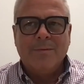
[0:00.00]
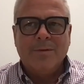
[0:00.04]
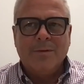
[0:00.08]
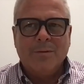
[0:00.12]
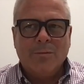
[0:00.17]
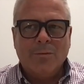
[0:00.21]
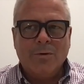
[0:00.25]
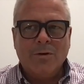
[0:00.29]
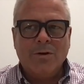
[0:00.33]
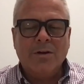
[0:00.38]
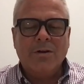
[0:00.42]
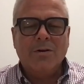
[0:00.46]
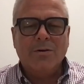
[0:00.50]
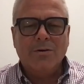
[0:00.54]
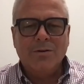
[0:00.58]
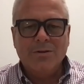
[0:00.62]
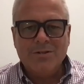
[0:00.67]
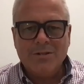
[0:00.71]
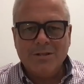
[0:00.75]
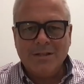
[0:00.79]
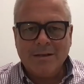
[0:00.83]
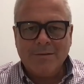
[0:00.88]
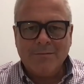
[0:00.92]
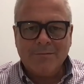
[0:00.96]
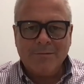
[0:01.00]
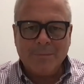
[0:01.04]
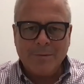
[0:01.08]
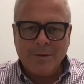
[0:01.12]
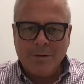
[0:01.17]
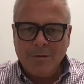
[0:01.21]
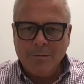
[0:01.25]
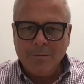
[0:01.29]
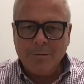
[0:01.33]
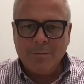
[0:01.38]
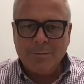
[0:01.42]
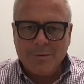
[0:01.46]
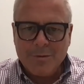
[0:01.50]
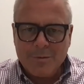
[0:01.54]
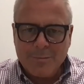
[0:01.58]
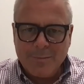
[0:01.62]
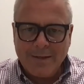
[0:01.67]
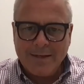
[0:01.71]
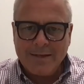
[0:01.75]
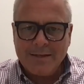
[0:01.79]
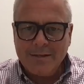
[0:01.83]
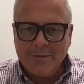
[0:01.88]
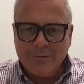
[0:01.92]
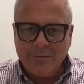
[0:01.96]
we're encouraging them from a healer
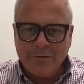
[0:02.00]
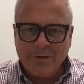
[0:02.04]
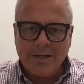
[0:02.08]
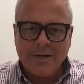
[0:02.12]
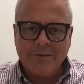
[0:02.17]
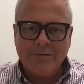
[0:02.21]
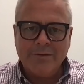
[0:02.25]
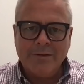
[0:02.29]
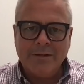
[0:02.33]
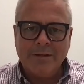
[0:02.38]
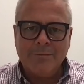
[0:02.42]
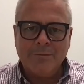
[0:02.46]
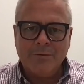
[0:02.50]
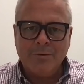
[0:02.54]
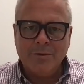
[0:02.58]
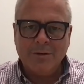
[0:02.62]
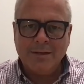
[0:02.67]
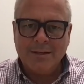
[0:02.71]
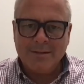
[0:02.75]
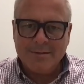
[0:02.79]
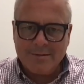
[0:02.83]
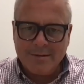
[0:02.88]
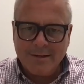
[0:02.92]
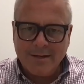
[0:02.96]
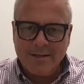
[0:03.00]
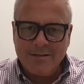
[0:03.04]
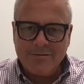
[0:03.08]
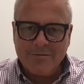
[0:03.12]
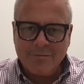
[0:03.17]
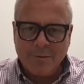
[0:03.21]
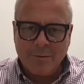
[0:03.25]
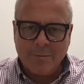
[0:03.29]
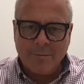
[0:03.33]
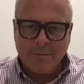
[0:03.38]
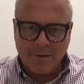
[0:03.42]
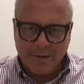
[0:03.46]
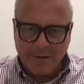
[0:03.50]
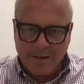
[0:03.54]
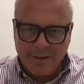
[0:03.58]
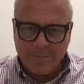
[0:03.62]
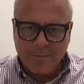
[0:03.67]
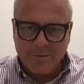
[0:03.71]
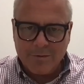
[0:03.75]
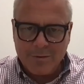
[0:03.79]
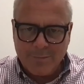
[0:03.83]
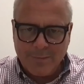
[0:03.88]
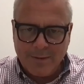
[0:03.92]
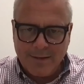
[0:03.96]
perspective we're giving them good insights from a market
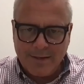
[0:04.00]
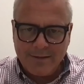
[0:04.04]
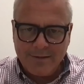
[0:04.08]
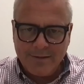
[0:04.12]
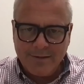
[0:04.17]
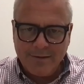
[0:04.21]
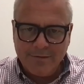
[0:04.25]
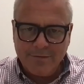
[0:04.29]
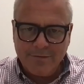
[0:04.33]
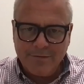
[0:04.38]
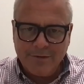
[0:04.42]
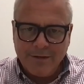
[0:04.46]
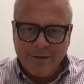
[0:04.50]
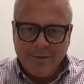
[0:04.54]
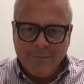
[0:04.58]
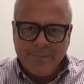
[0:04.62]
perspective